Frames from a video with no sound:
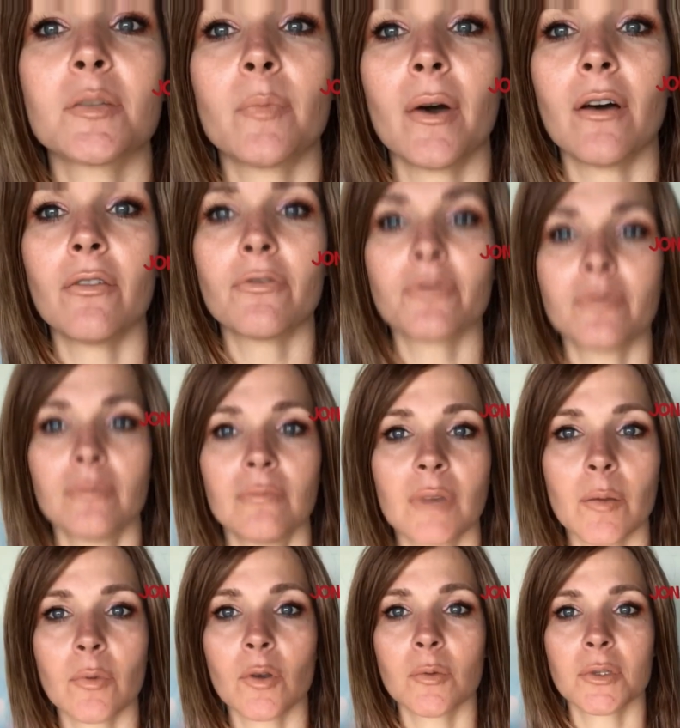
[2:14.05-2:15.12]
above my
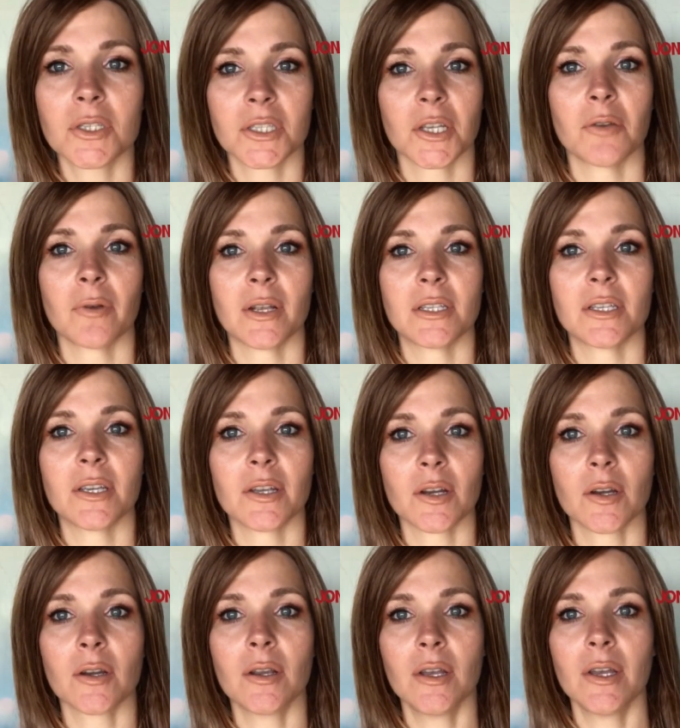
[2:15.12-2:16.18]
boob. She's like right to
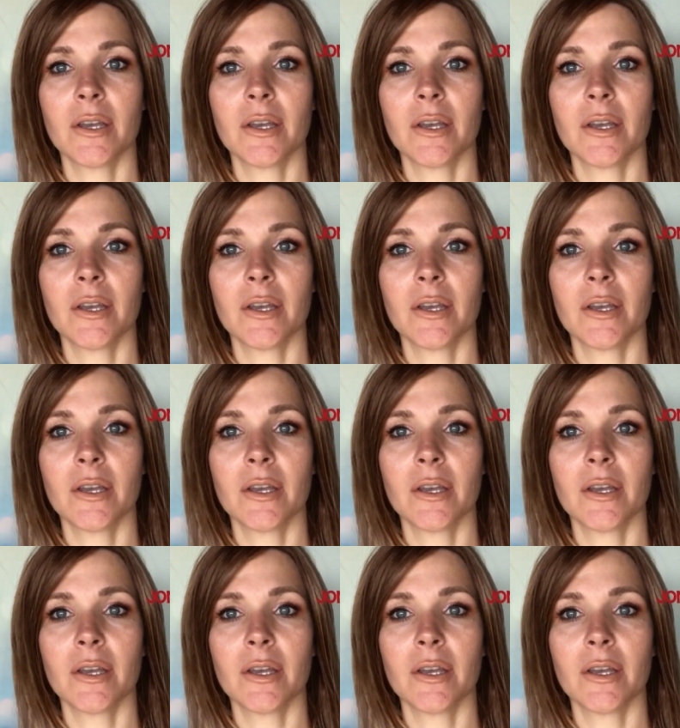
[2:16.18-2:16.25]
here.